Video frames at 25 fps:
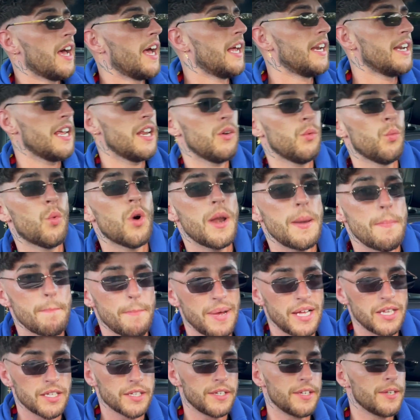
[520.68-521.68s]
and then 1
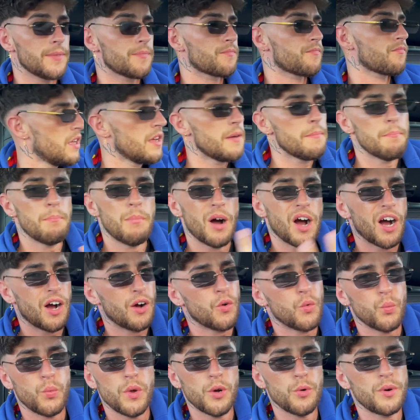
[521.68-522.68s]
milli.
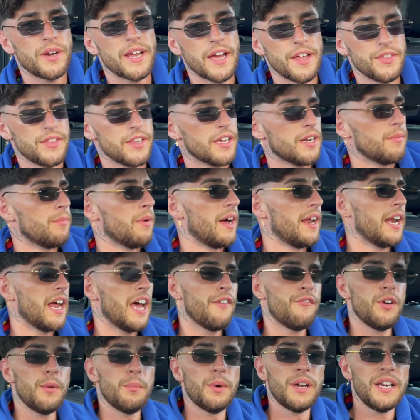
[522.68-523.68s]
But we'll get there, man.
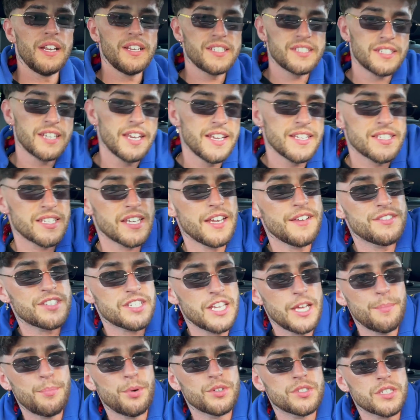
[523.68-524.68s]
Everybody, stay safe,
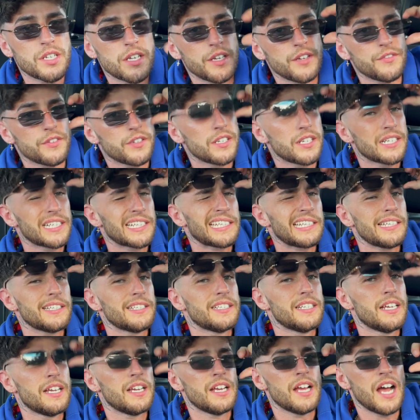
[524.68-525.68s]
stay positive.
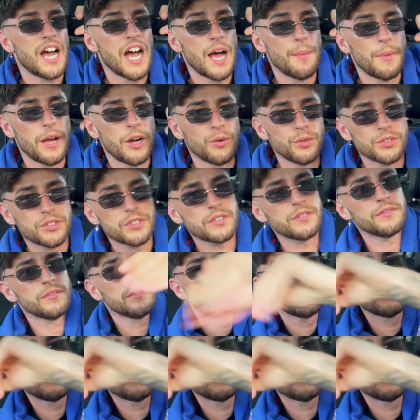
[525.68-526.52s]
I'm out.